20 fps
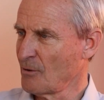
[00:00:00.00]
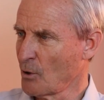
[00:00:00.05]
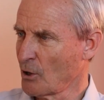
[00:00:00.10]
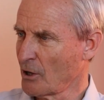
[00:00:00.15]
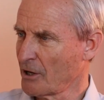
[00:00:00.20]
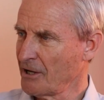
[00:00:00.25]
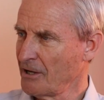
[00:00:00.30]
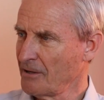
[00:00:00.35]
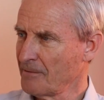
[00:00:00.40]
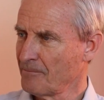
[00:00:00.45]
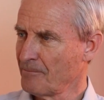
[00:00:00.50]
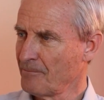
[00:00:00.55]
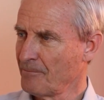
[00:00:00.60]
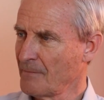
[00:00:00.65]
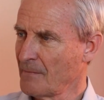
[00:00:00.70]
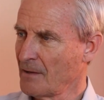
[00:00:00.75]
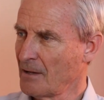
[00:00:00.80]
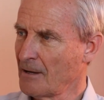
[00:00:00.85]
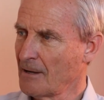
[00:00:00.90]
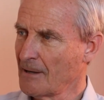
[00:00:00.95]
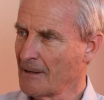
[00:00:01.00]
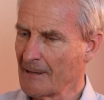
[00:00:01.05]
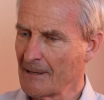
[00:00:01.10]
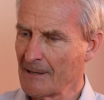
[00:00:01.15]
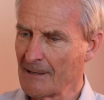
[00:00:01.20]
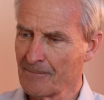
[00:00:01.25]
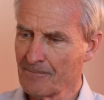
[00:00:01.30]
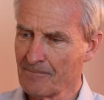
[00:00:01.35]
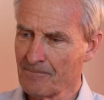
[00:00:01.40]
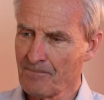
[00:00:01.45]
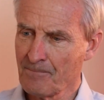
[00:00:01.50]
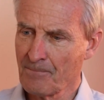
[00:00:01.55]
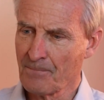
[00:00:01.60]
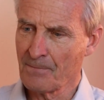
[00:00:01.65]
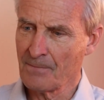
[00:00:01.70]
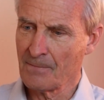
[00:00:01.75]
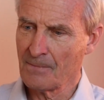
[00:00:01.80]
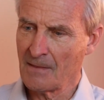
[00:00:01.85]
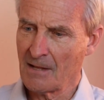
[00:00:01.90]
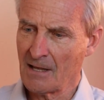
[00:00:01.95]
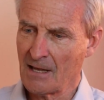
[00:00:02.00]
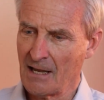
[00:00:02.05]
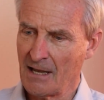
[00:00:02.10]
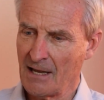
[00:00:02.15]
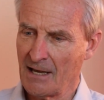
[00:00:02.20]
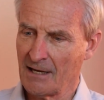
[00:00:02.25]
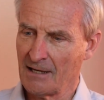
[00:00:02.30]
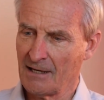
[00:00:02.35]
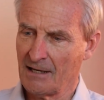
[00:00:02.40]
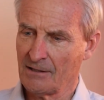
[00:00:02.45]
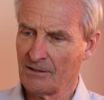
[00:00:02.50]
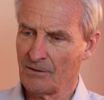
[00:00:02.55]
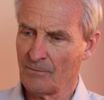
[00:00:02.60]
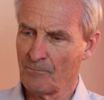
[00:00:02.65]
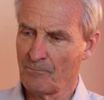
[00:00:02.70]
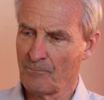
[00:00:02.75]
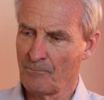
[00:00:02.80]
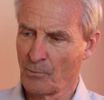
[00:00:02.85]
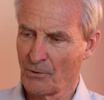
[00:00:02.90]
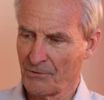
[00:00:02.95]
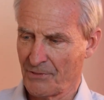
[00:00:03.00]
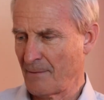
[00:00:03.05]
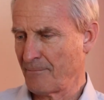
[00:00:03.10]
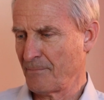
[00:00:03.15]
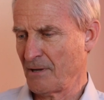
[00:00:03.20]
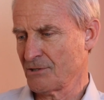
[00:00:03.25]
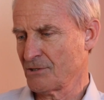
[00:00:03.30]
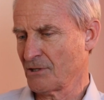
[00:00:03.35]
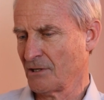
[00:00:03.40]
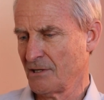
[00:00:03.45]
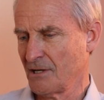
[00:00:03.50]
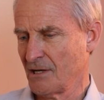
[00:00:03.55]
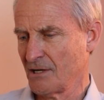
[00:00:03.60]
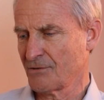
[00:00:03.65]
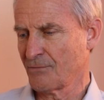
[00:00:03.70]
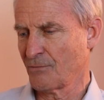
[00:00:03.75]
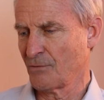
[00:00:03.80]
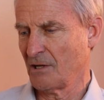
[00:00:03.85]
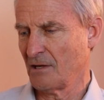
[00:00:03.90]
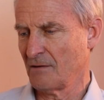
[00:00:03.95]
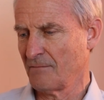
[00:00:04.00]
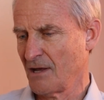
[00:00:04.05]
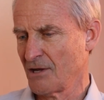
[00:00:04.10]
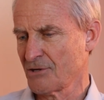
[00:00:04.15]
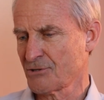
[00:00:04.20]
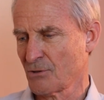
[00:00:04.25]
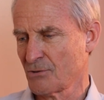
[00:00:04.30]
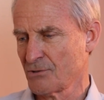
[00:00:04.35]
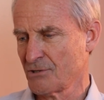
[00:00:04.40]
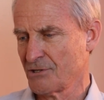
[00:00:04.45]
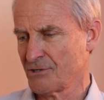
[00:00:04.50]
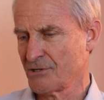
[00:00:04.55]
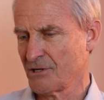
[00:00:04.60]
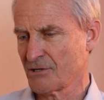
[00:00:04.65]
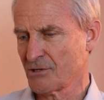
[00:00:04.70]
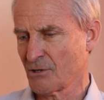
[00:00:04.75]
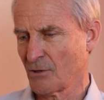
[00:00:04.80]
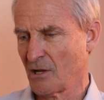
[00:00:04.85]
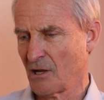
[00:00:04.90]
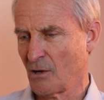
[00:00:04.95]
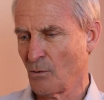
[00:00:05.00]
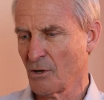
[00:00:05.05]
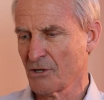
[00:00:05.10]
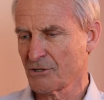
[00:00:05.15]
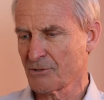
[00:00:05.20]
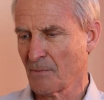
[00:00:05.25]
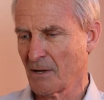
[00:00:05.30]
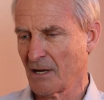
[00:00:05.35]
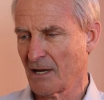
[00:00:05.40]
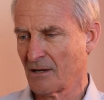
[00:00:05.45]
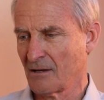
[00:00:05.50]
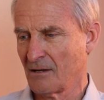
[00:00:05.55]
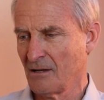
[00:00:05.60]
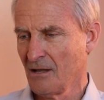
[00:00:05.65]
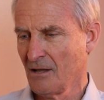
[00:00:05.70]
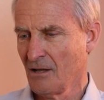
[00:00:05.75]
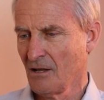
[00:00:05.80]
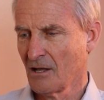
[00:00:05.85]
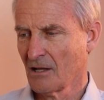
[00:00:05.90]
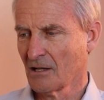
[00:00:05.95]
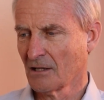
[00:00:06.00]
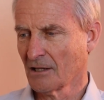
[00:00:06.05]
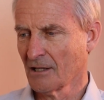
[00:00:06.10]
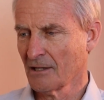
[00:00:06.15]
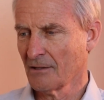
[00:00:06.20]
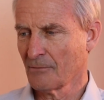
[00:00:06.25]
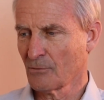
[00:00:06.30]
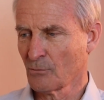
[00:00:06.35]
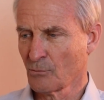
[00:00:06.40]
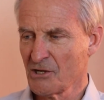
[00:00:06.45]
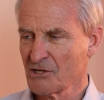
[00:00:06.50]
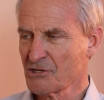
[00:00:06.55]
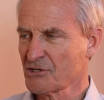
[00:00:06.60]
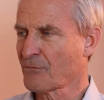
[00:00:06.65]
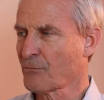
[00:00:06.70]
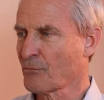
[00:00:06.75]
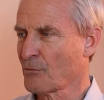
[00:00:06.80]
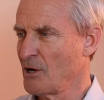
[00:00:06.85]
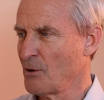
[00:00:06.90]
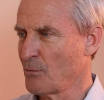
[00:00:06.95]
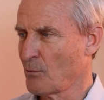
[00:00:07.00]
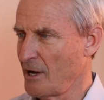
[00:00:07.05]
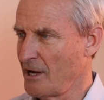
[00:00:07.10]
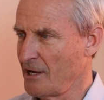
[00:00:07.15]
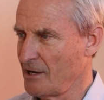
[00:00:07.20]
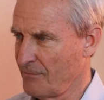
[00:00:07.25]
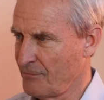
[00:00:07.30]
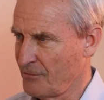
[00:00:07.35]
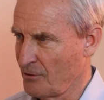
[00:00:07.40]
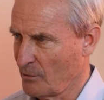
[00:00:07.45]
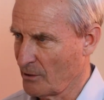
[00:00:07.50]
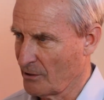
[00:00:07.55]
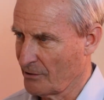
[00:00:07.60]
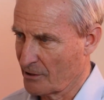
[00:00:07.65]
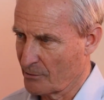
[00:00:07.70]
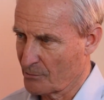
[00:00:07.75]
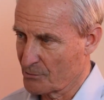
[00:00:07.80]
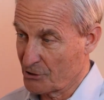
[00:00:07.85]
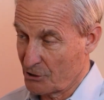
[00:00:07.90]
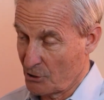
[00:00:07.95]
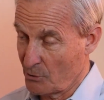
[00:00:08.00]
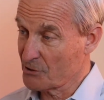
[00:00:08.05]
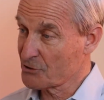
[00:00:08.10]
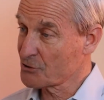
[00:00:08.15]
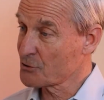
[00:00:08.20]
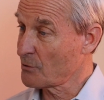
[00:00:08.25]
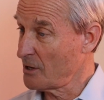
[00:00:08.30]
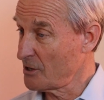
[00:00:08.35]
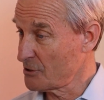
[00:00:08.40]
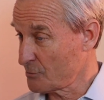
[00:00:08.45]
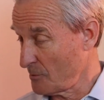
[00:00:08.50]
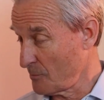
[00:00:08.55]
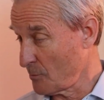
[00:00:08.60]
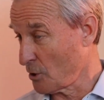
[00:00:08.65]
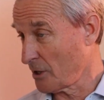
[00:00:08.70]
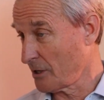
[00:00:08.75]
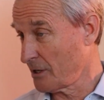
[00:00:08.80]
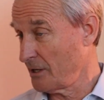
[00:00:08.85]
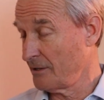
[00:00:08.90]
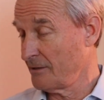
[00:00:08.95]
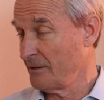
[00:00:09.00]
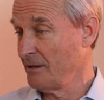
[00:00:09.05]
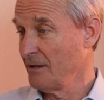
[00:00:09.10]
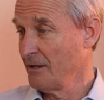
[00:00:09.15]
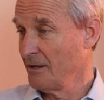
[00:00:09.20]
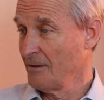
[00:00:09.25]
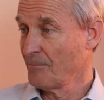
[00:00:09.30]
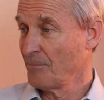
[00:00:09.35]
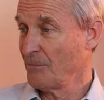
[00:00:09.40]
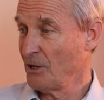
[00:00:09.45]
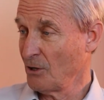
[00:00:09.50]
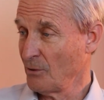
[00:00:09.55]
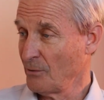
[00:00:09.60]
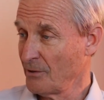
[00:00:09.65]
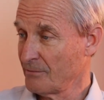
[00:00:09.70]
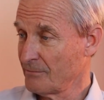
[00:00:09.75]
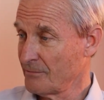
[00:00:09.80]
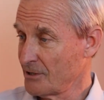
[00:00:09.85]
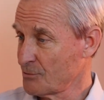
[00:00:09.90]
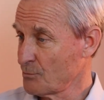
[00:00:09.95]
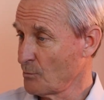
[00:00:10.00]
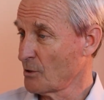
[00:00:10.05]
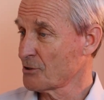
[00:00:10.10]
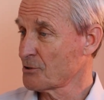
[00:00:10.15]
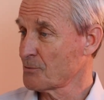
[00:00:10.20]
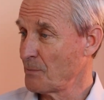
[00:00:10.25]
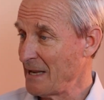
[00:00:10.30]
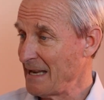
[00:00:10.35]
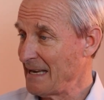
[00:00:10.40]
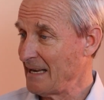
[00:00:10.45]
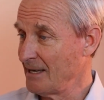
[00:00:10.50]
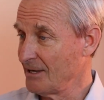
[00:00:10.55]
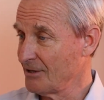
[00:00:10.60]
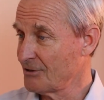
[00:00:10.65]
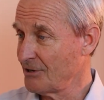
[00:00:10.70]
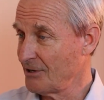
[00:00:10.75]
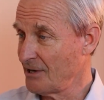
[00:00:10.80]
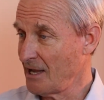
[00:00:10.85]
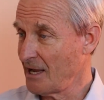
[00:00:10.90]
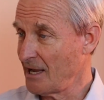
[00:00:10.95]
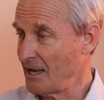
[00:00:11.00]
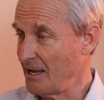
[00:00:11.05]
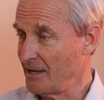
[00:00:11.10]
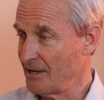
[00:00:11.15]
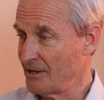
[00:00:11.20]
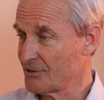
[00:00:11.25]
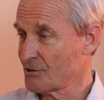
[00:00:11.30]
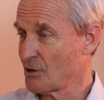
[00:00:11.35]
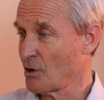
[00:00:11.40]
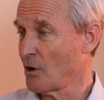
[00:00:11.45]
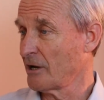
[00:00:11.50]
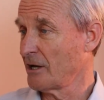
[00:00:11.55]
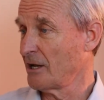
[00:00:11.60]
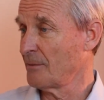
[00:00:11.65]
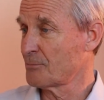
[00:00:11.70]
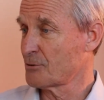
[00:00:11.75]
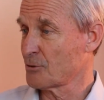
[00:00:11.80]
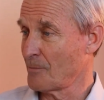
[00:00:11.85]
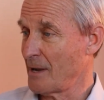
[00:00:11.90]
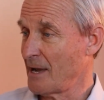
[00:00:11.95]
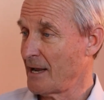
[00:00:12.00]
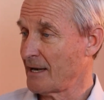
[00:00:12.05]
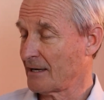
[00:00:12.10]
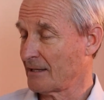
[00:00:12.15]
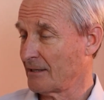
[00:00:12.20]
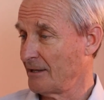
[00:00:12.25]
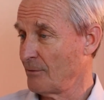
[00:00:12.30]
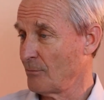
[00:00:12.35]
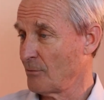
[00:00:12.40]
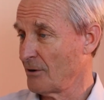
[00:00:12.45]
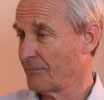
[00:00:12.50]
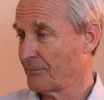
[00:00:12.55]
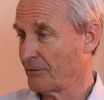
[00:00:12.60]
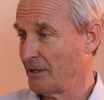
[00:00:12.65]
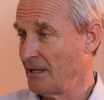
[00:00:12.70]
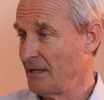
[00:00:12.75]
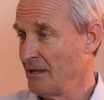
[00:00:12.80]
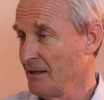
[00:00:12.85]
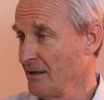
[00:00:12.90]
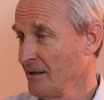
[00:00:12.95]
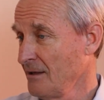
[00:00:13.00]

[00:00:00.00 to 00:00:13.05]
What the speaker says: the market, and what that basically does for the investors, it says, okay, what's my risk-free rate, if you will? In other words, the U.S. Treasury market, as we're speaking today, has gone up dramatically, roughly,